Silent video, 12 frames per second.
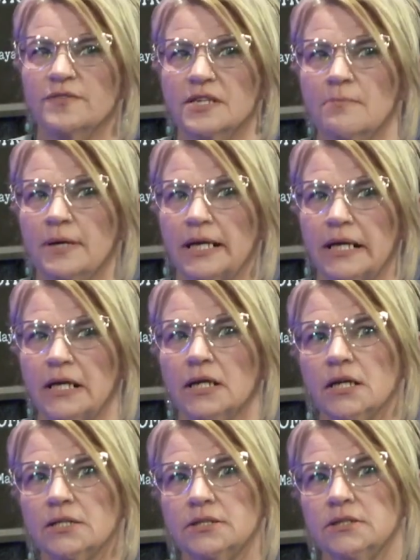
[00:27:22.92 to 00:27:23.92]
somebody,
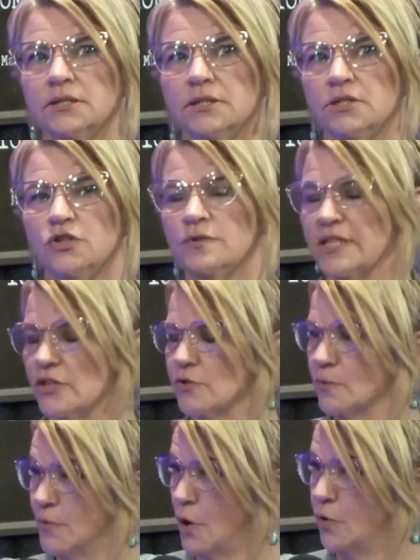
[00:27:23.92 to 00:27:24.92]
you said you
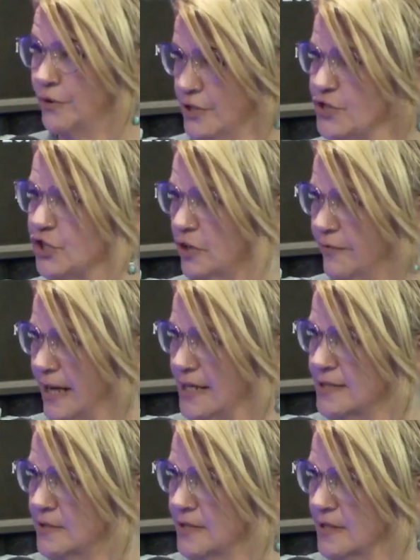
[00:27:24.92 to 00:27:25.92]
hold the service